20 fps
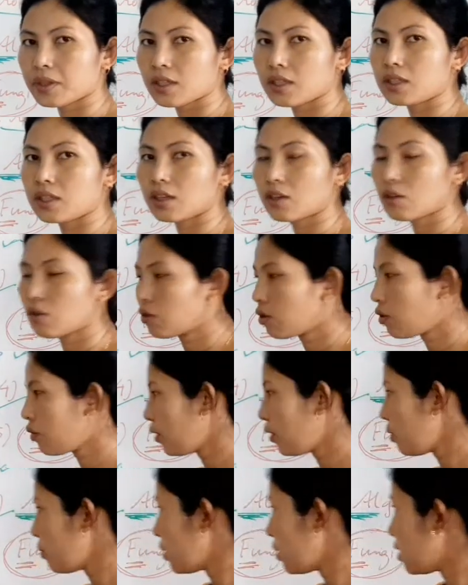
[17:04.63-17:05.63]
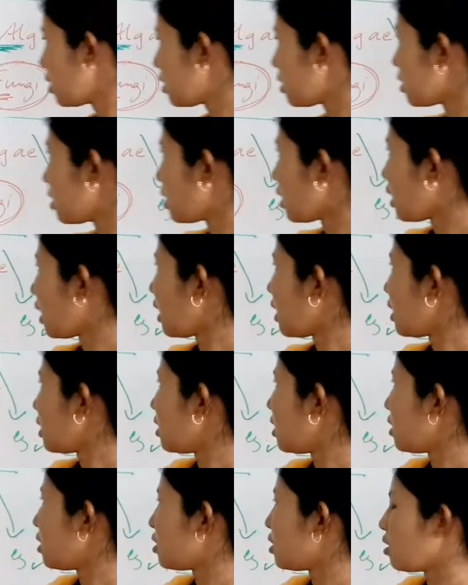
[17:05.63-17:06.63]
The chlorophyll, which is the
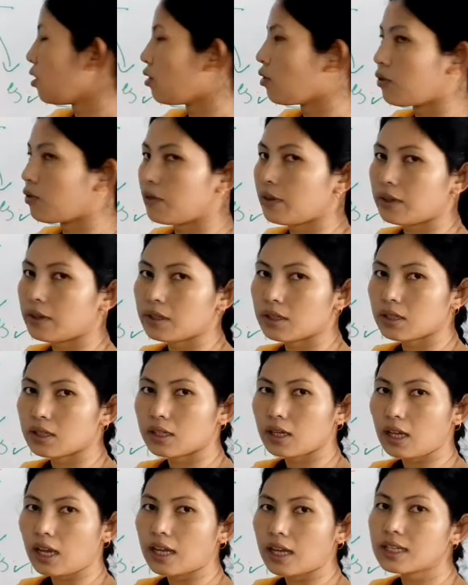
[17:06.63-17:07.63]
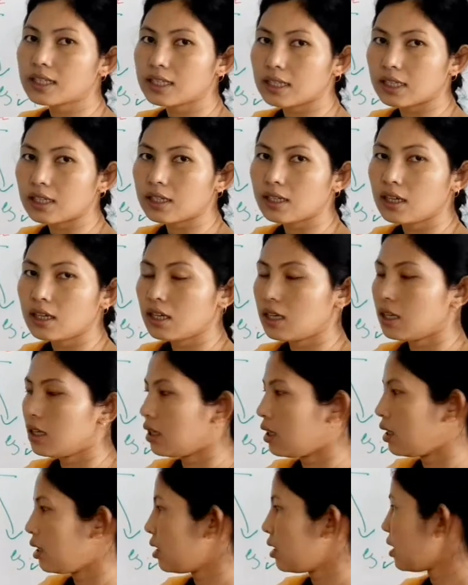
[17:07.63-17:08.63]
characteristic of an algae,
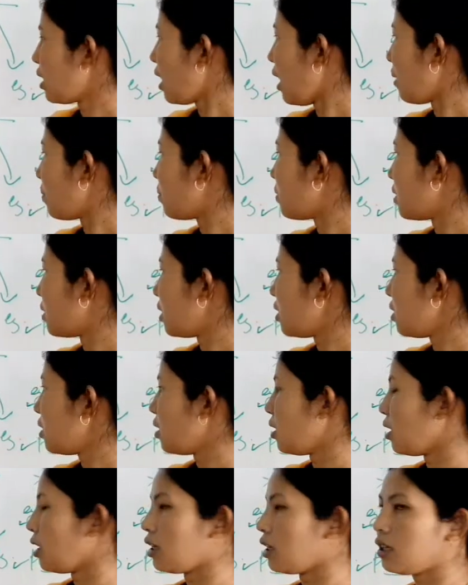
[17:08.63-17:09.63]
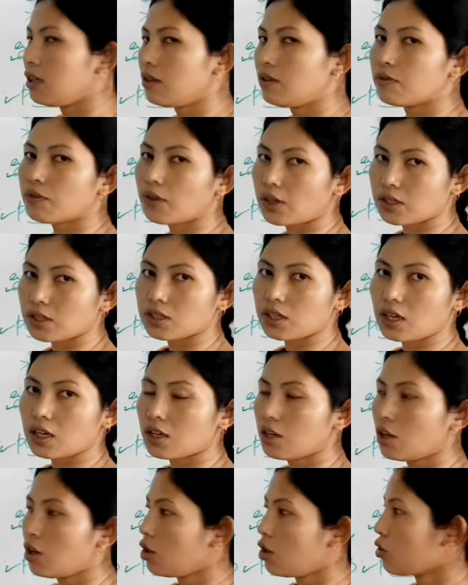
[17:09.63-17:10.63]
is absent in fungi.
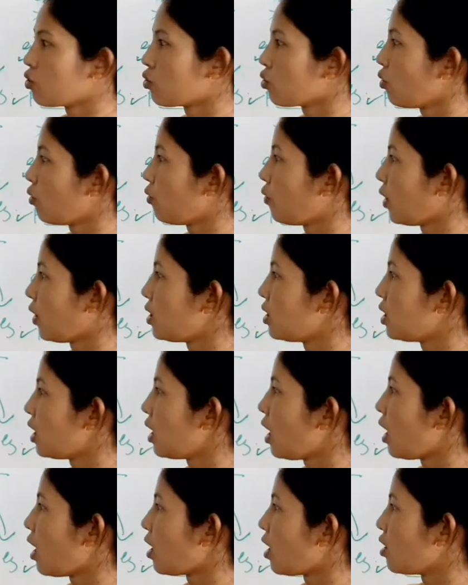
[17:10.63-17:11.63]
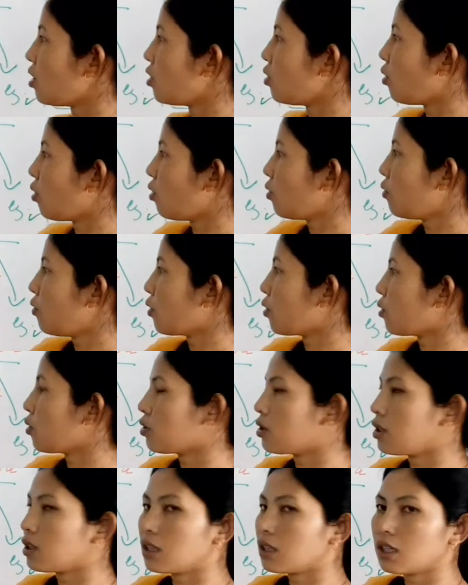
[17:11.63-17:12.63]
So fungi are
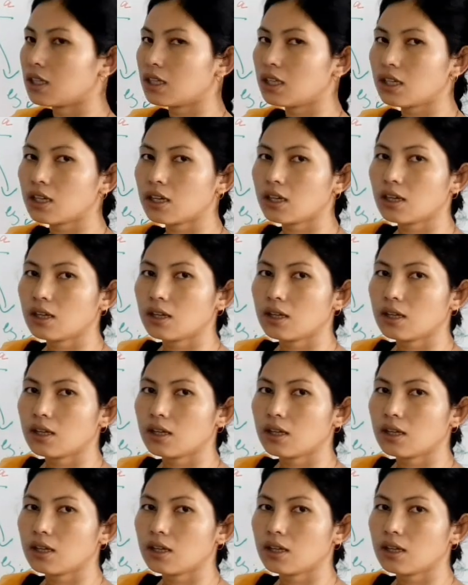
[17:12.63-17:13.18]
non-photosynthetic